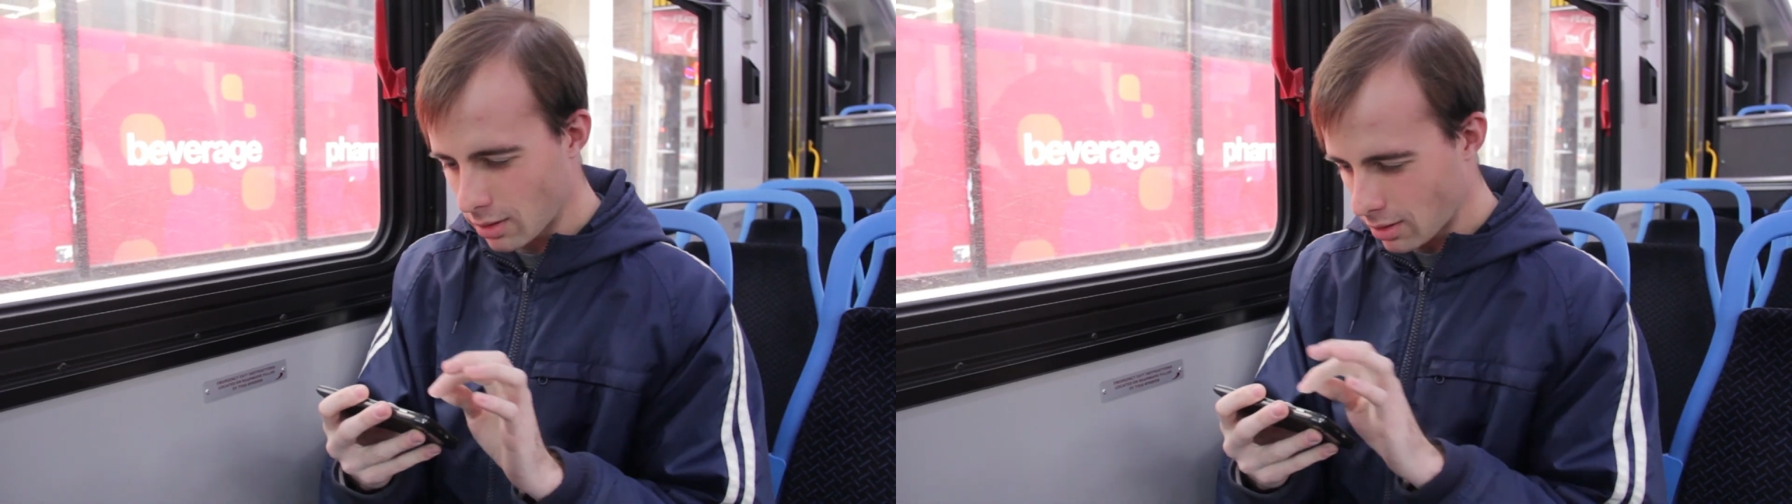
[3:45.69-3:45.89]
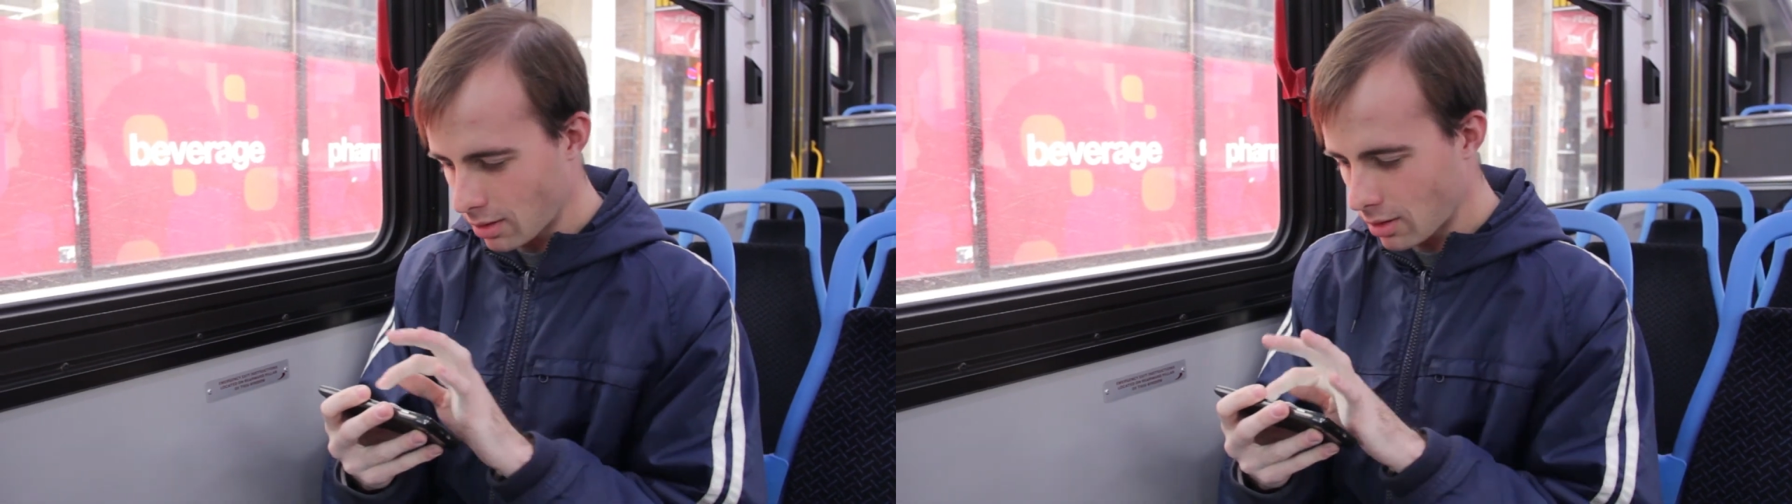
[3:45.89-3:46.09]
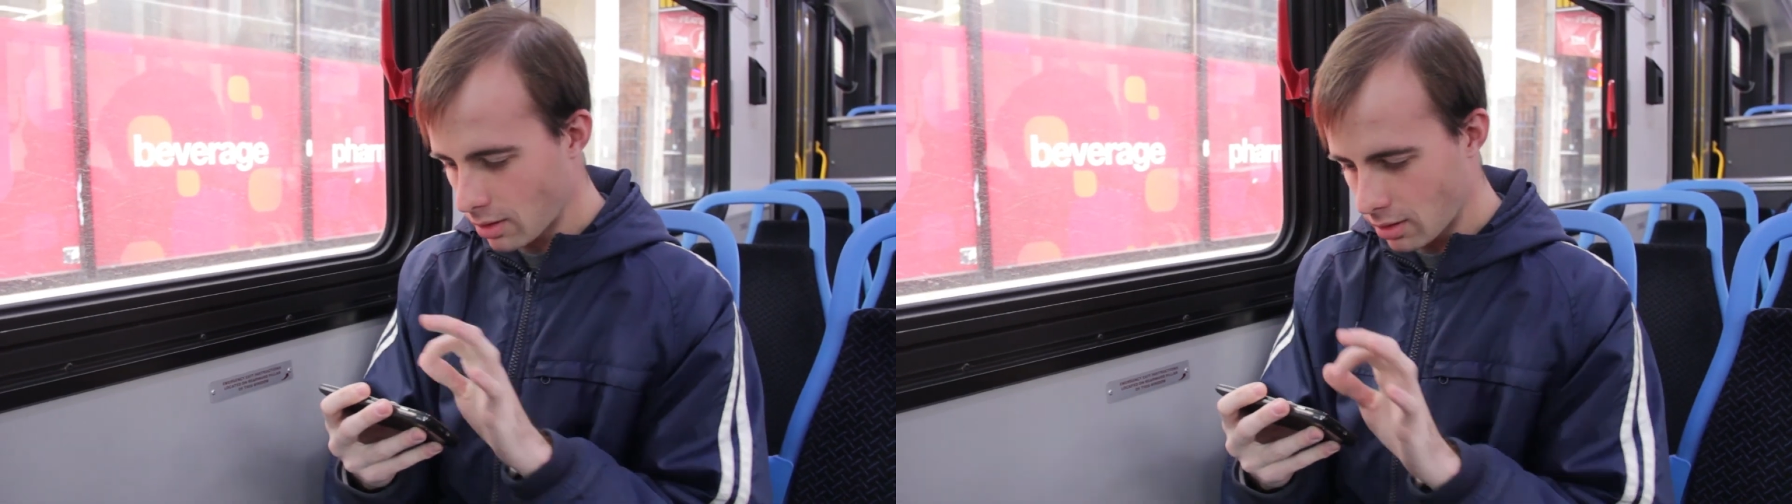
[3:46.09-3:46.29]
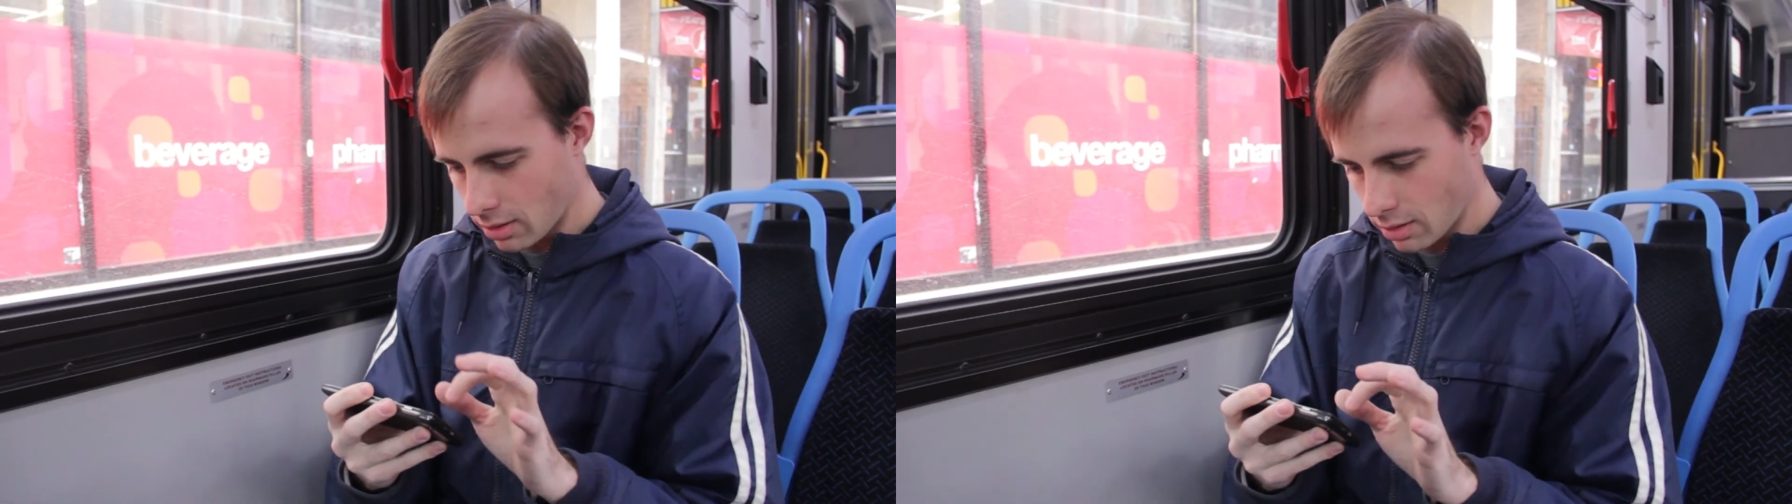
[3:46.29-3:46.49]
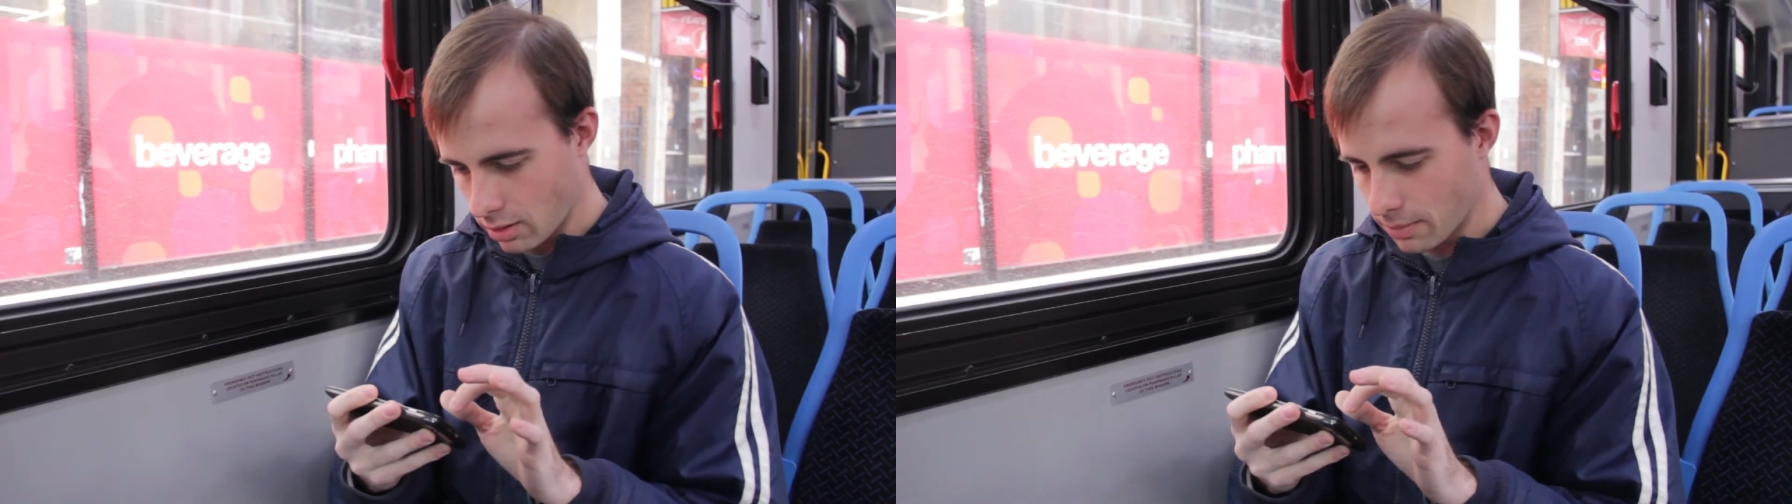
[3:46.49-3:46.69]
for
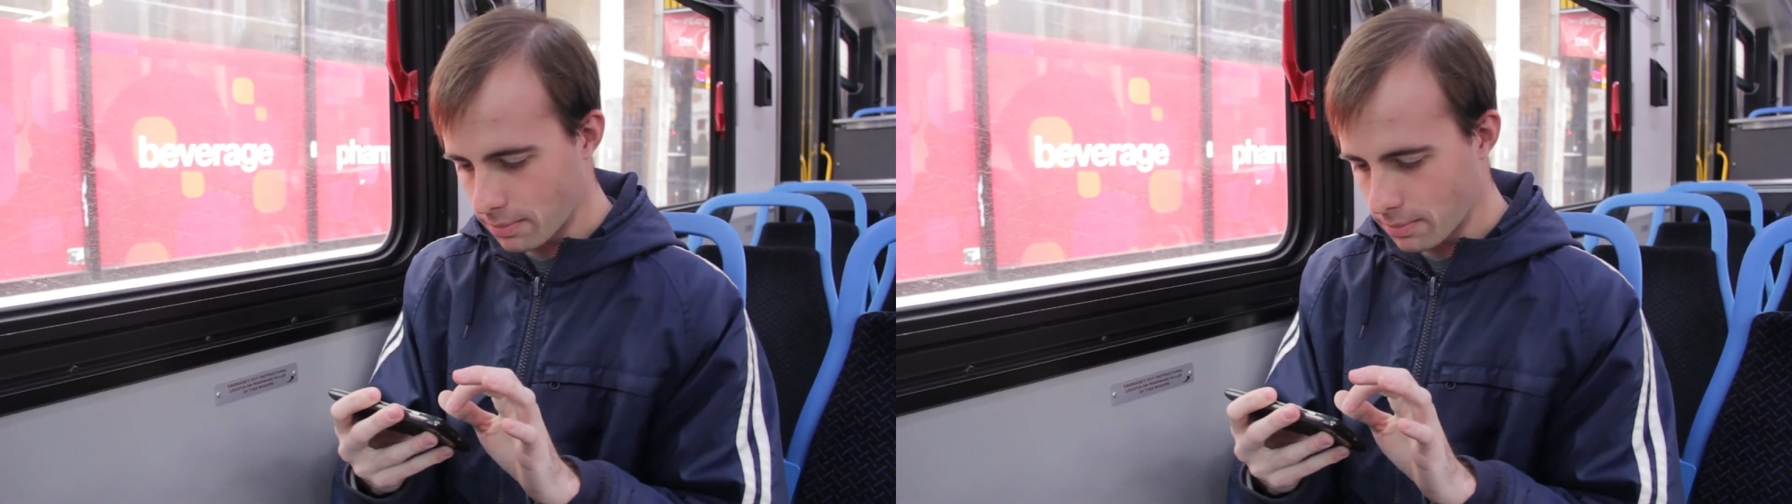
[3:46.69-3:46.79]
students, and